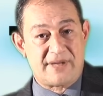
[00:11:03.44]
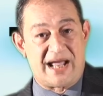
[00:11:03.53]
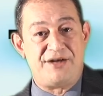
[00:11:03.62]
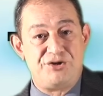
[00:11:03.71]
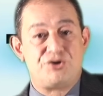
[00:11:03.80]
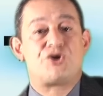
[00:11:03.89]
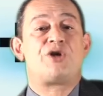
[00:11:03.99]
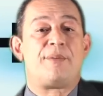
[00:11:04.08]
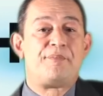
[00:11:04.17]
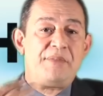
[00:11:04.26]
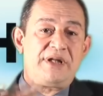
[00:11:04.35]
and you
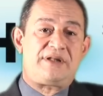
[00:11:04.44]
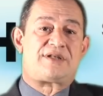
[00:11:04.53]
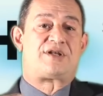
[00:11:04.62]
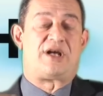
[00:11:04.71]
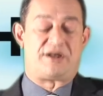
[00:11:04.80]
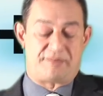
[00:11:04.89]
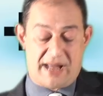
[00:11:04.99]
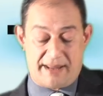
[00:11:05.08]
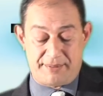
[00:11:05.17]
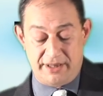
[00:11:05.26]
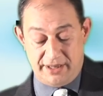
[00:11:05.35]
submit the
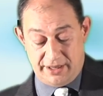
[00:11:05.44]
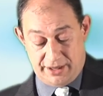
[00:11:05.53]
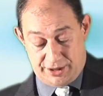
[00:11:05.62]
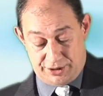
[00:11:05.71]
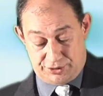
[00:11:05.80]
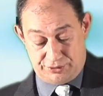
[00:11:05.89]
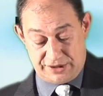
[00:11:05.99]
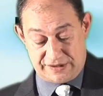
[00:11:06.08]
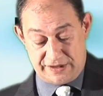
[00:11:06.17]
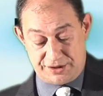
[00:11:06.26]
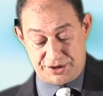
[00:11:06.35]
sitemap to the
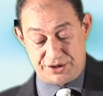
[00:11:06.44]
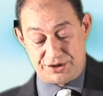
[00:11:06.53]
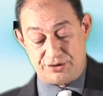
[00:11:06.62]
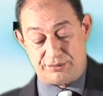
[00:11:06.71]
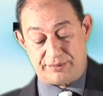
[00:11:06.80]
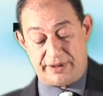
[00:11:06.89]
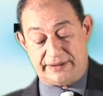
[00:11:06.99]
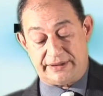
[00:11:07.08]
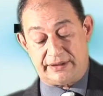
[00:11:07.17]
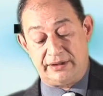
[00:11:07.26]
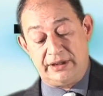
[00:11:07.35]
search engine
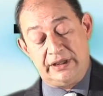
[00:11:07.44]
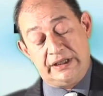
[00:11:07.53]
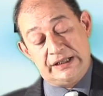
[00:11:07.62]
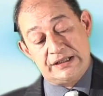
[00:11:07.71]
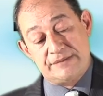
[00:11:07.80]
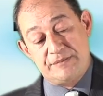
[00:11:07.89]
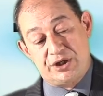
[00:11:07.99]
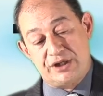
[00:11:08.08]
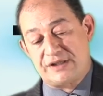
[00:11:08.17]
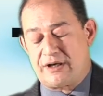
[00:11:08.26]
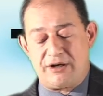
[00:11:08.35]
operator,
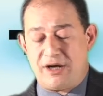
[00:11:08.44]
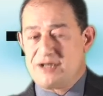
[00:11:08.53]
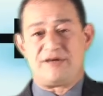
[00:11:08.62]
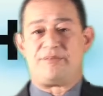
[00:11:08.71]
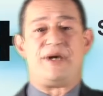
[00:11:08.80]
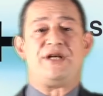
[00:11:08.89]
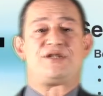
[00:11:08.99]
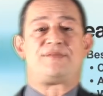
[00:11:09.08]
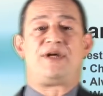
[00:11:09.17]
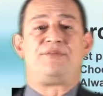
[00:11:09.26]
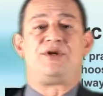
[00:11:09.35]
because there are lots of
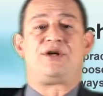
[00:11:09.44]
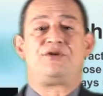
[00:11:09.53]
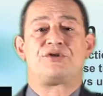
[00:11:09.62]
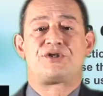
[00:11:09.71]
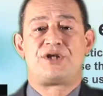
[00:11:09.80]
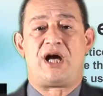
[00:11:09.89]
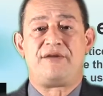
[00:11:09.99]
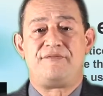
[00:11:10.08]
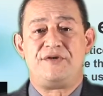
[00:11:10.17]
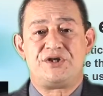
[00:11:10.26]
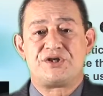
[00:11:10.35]
pages maybe on your
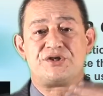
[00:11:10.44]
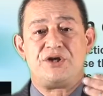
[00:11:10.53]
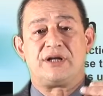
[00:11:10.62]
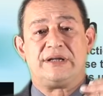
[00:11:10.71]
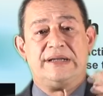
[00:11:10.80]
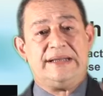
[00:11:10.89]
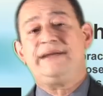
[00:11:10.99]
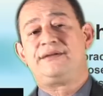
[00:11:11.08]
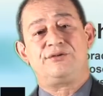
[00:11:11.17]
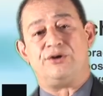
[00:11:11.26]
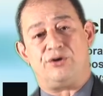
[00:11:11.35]
site which is not
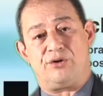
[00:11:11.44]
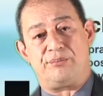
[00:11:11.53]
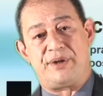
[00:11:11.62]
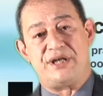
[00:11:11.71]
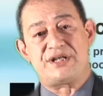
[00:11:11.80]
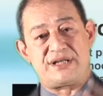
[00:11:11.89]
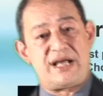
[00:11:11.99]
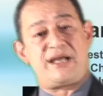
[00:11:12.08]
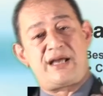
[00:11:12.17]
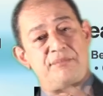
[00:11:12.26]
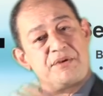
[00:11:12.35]
linked to the home page, and they
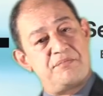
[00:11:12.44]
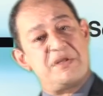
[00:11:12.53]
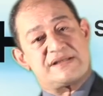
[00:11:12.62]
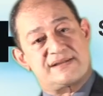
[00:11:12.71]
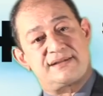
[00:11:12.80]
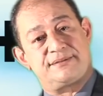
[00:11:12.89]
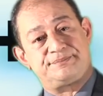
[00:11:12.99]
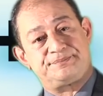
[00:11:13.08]
can be missed.